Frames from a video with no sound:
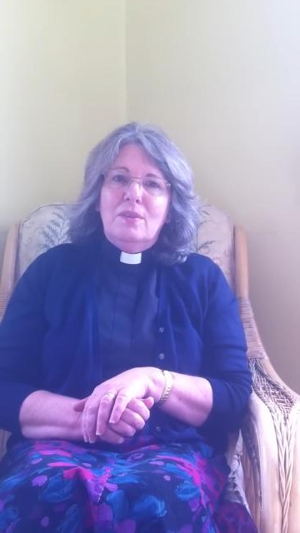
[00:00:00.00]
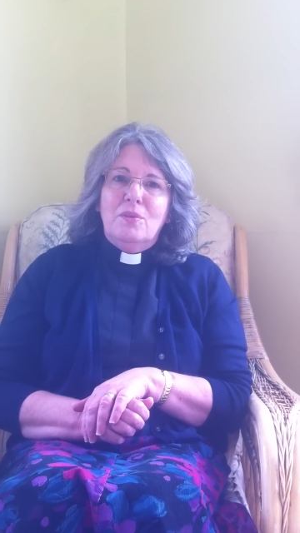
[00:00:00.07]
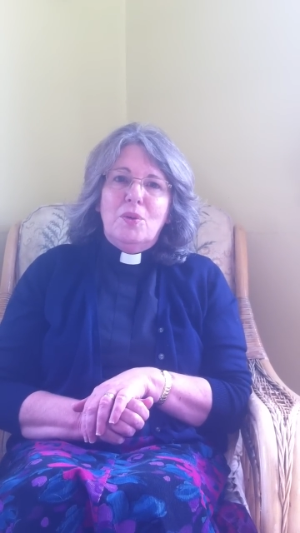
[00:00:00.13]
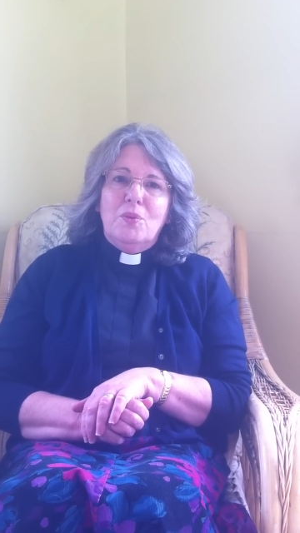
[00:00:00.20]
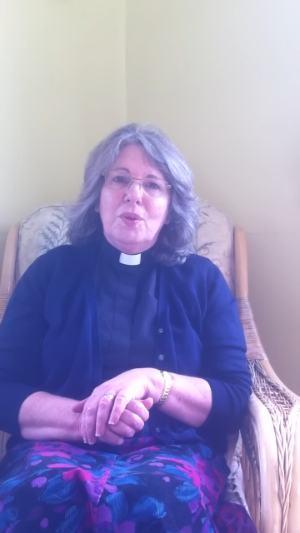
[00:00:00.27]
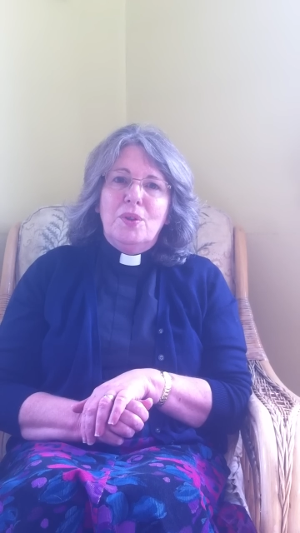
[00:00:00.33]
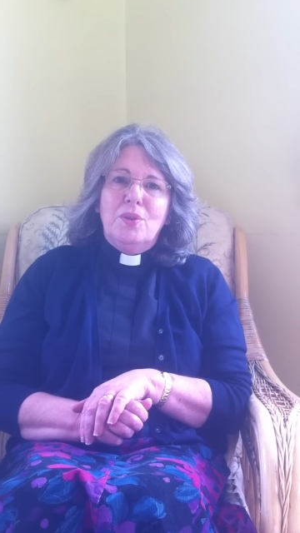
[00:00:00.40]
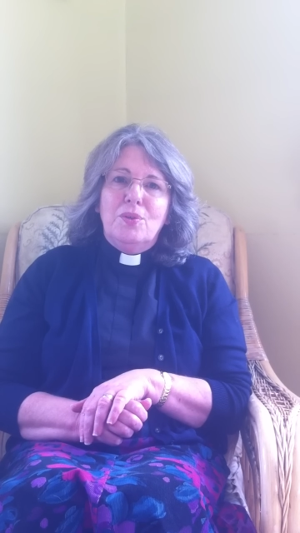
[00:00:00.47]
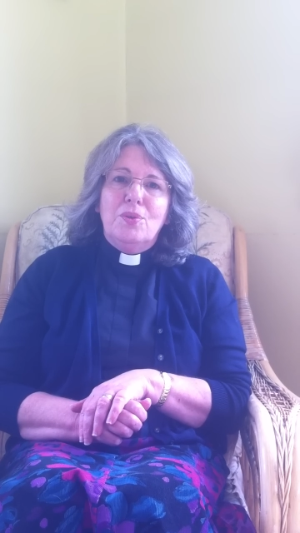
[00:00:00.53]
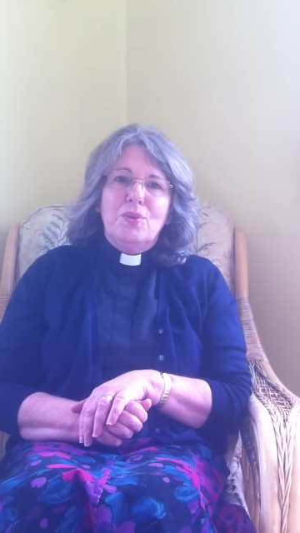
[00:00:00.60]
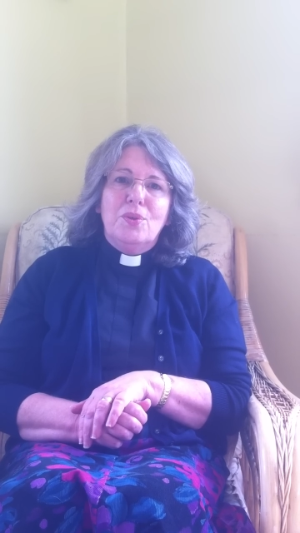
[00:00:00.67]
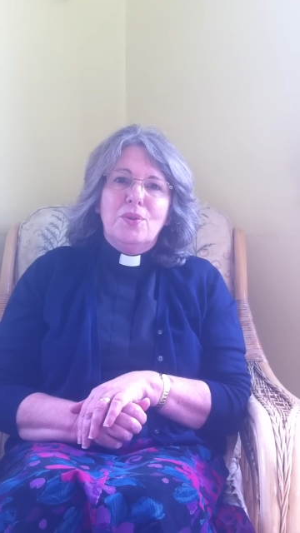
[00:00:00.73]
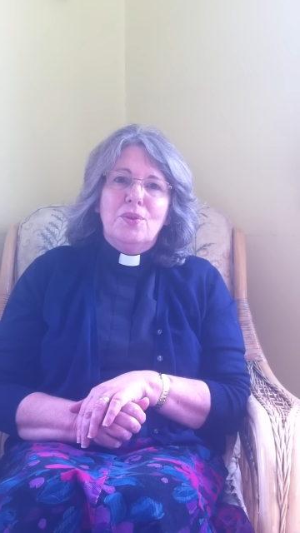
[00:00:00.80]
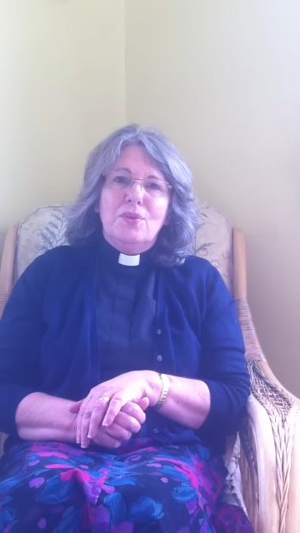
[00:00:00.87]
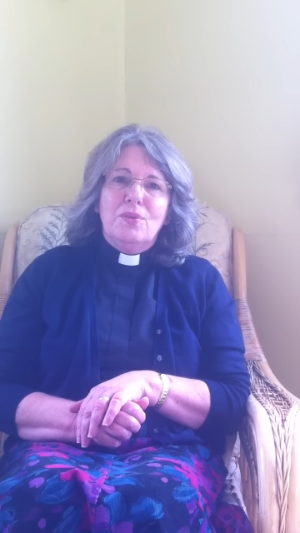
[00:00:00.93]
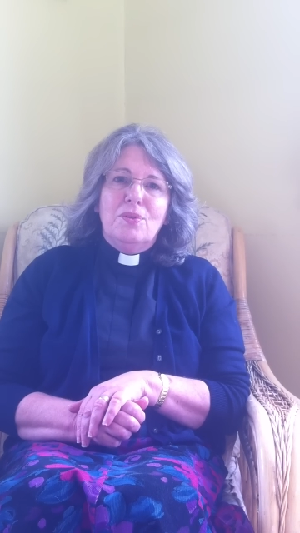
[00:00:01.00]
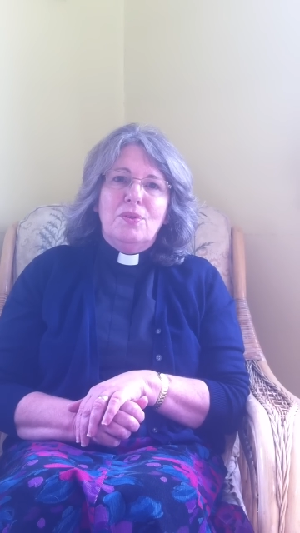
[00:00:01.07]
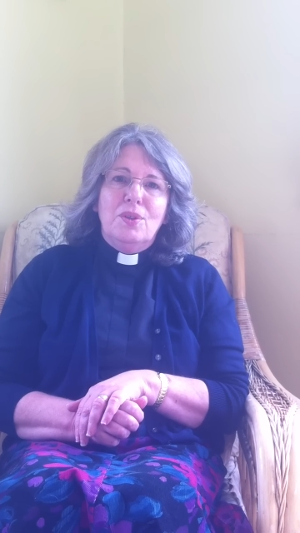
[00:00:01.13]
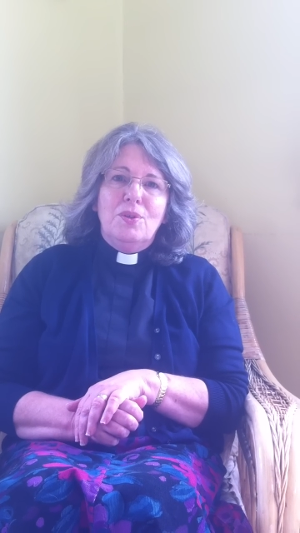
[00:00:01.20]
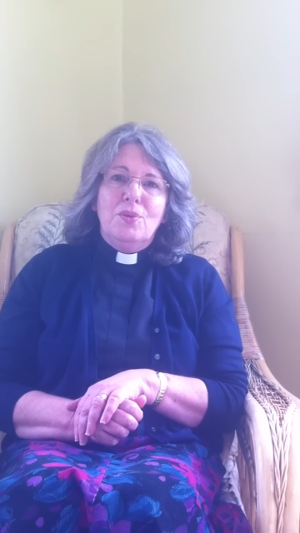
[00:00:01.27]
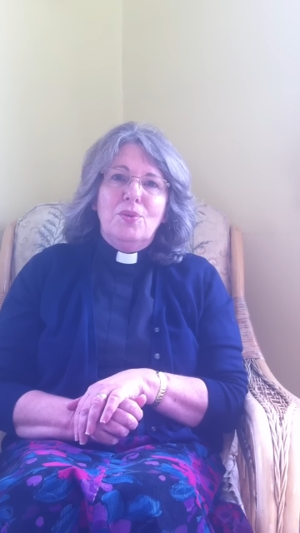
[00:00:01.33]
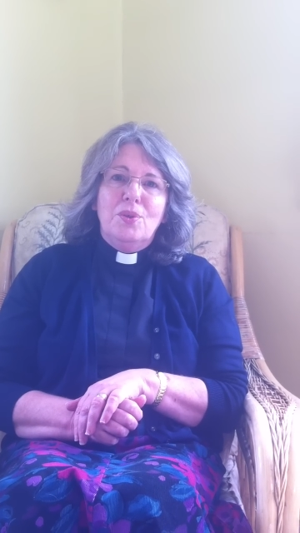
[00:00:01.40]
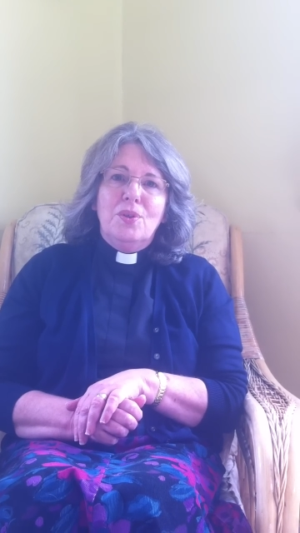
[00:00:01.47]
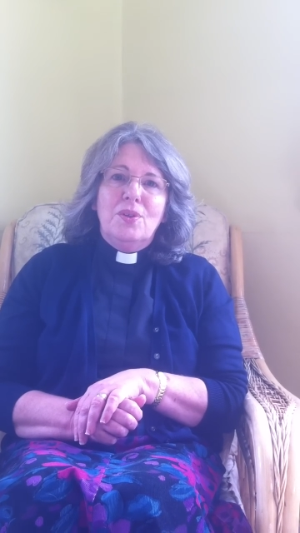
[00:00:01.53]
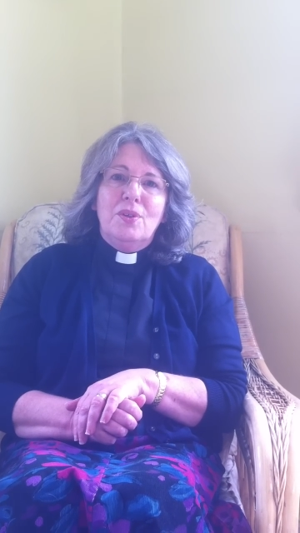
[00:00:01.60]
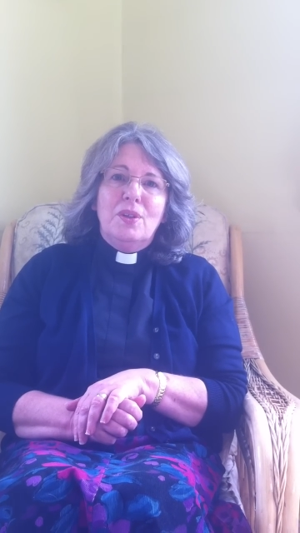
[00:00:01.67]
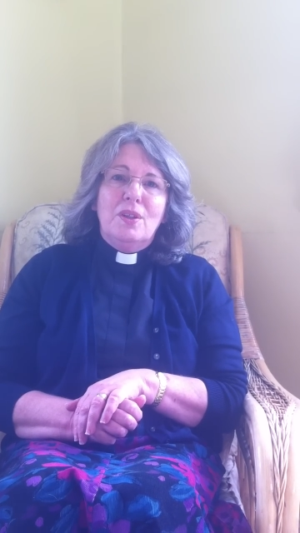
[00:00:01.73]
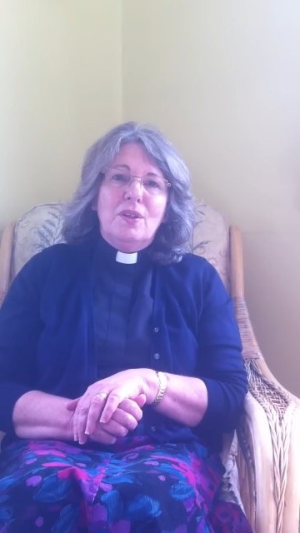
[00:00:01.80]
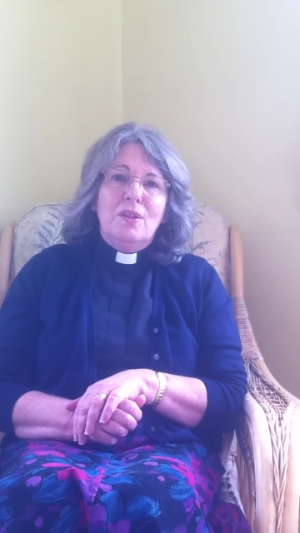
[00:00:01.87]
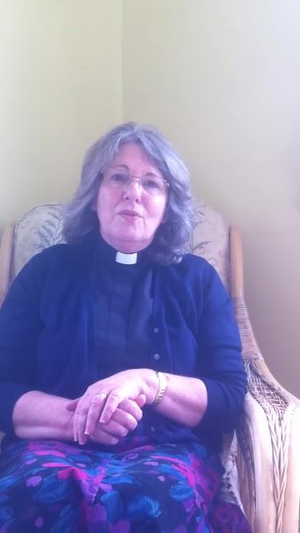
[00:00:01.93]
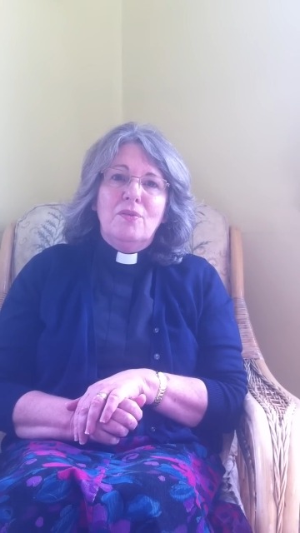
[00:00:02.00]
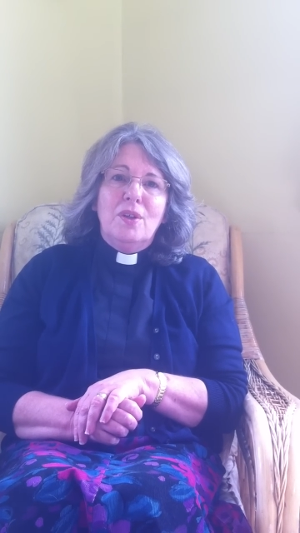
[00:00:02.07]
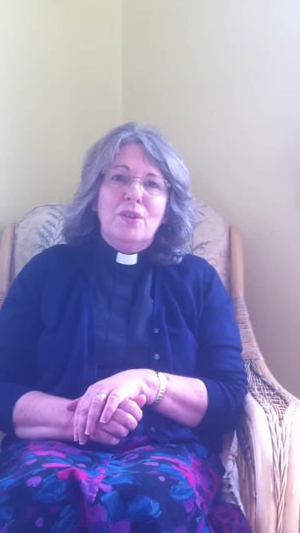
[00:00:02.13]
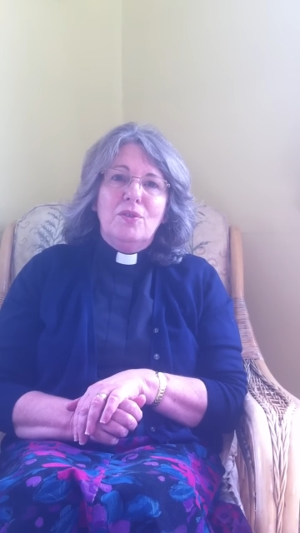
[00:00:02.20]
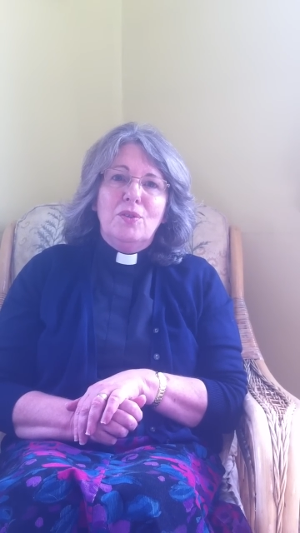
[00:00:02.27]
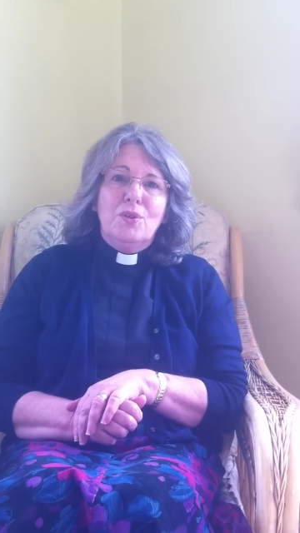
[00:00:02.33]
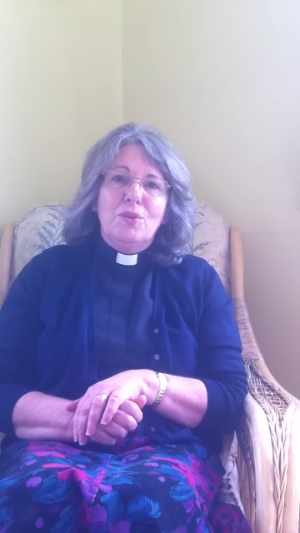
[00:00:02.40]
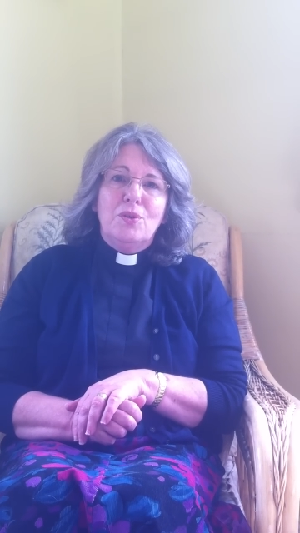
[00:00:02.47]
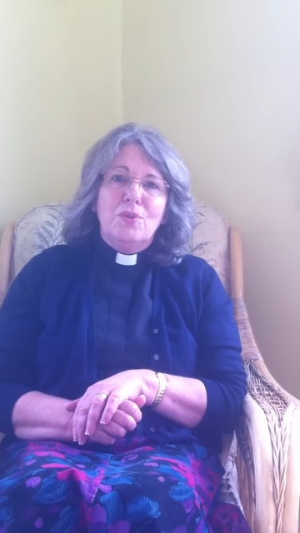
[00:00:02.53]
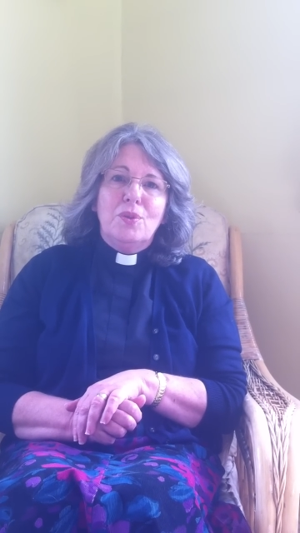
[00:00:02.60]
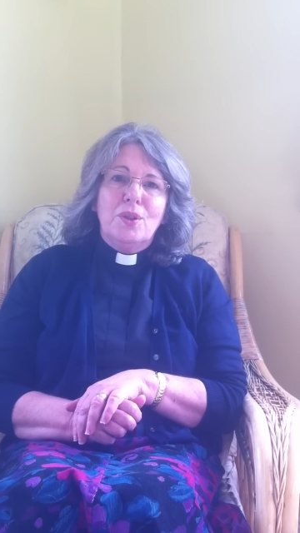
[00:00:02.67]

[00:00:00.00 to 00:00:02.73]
what we saw as the ordinary, the conventional.